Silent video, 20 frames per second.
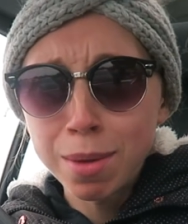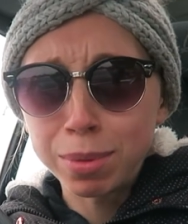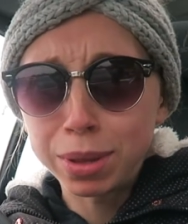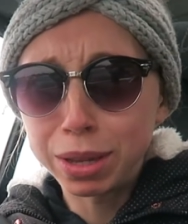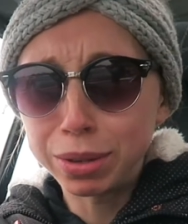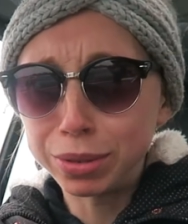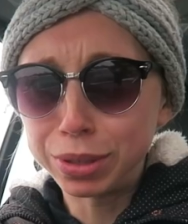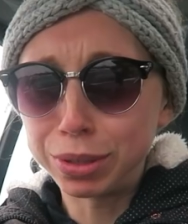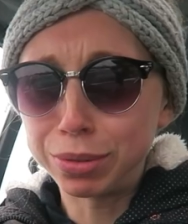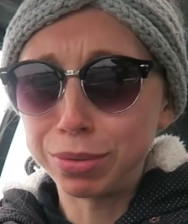
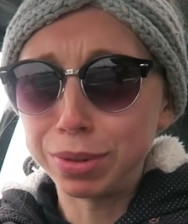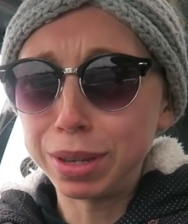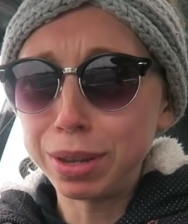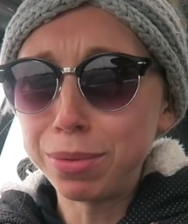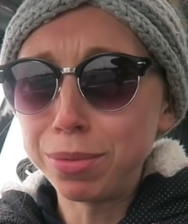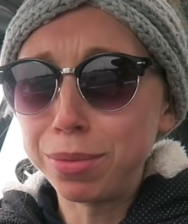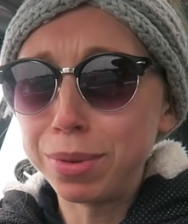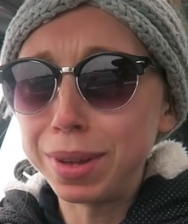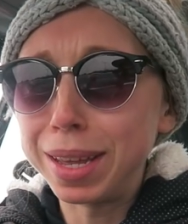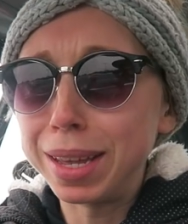but there was this
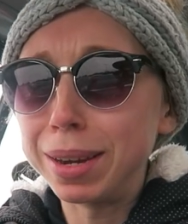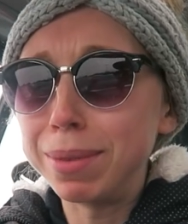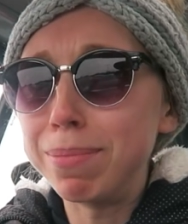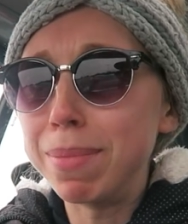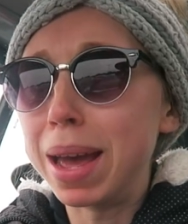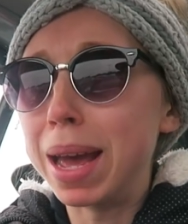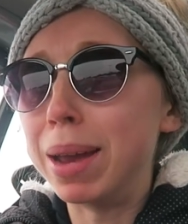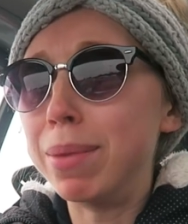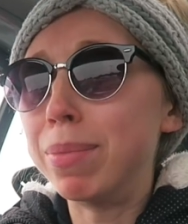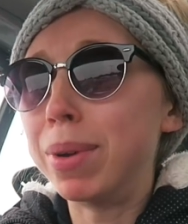really
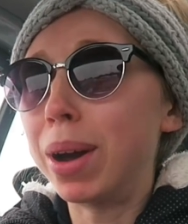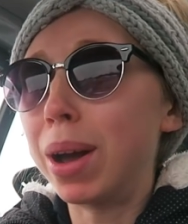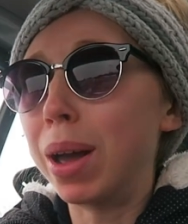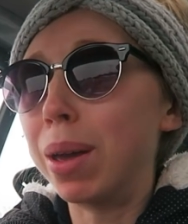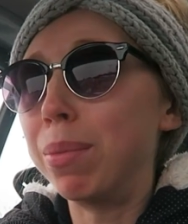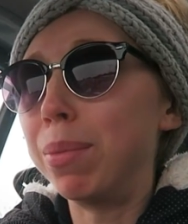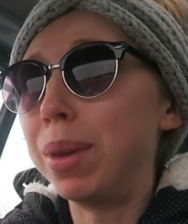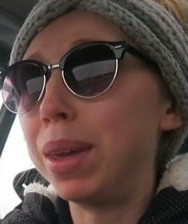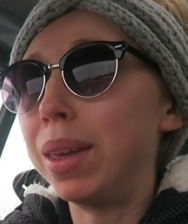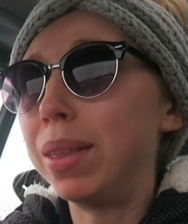weird man
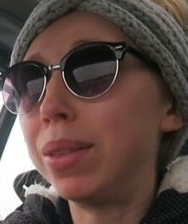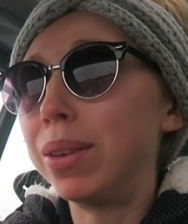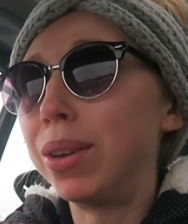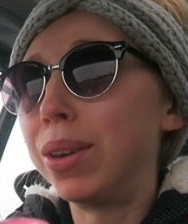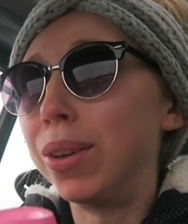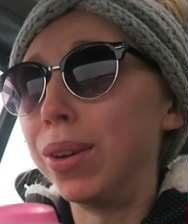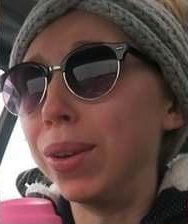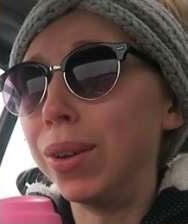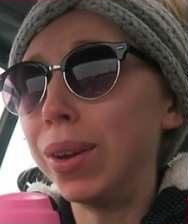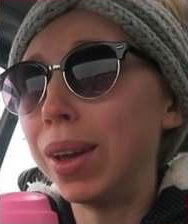behind me in the
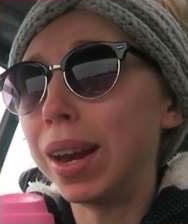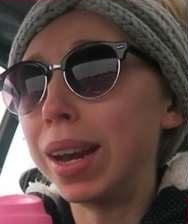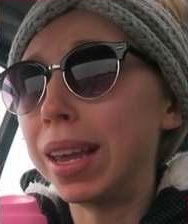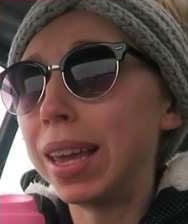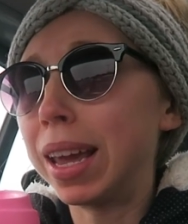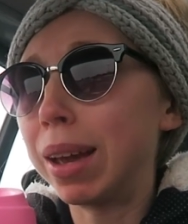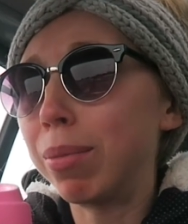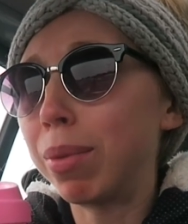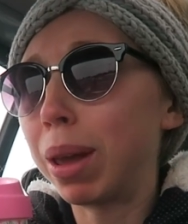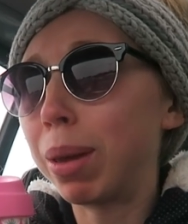queue and
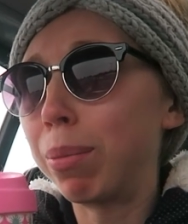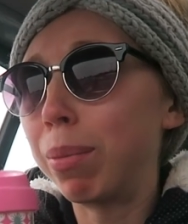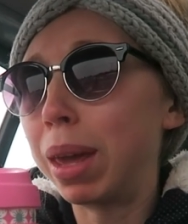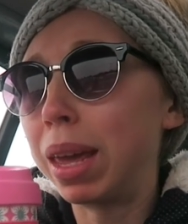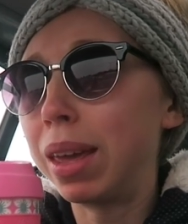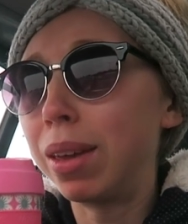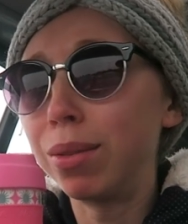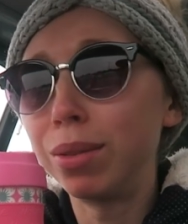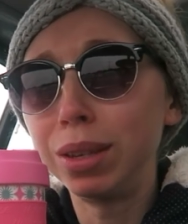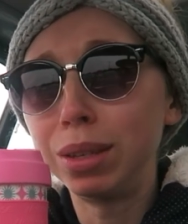he kept like
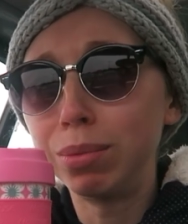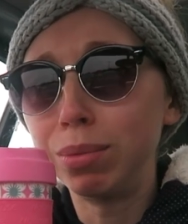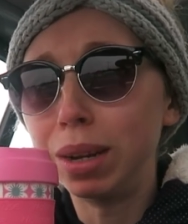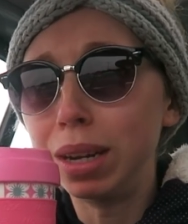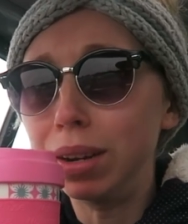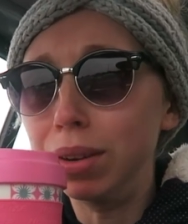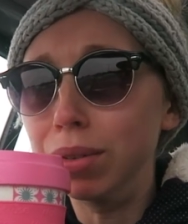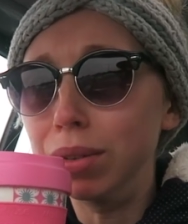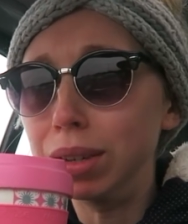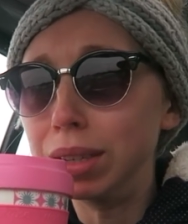making all these
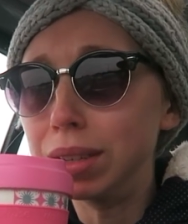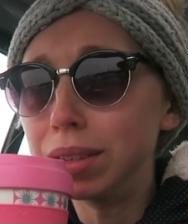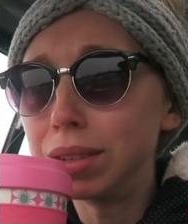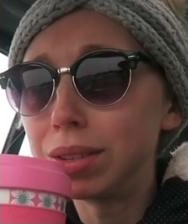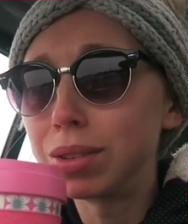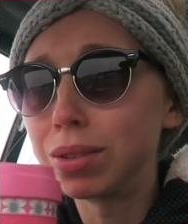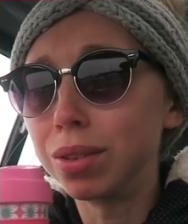weird noises.